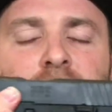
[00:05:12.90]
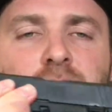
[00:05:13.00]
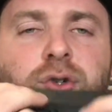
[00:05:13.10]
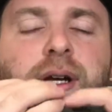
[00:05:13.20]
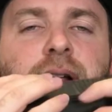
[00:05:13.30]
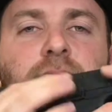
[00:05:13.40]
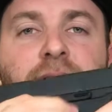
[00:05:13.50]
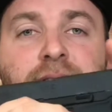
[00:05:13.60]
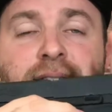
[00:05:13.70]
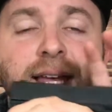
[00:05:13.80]

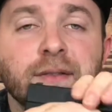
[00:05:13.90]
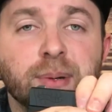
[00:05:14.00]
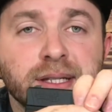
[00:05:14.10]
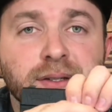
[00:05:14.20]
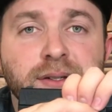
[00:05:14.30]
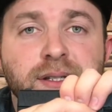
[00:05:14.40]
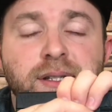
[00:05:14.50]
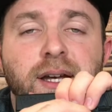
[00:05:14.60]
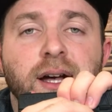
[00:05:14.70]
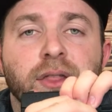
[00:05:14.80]
Okay, this line of pistols,
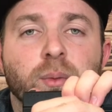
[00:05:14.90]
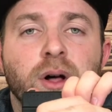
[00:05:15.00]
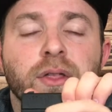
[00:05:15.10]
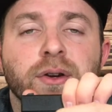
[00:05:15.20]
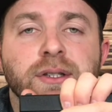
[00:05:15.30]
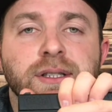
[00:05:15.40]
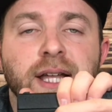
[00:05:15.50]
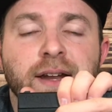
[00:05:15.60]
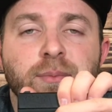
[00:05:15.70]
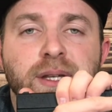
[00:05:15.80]
the Walther's
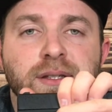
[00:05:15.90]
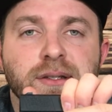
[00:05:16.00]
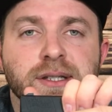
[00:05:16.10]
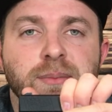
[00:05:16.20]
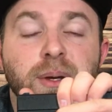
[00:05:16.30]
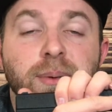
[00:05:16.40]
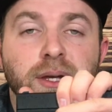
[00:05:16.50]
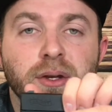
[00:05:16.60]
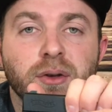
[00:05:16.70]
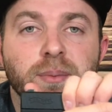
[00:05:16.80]
line of pistols, the
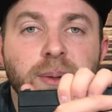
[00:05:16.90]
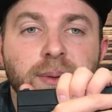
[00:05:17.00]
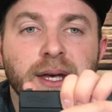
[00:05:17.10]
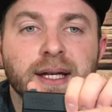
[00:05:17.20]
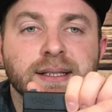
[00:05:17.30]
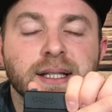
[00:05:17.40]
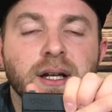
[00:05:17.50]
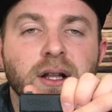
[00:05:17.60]
PPQ, the PPS.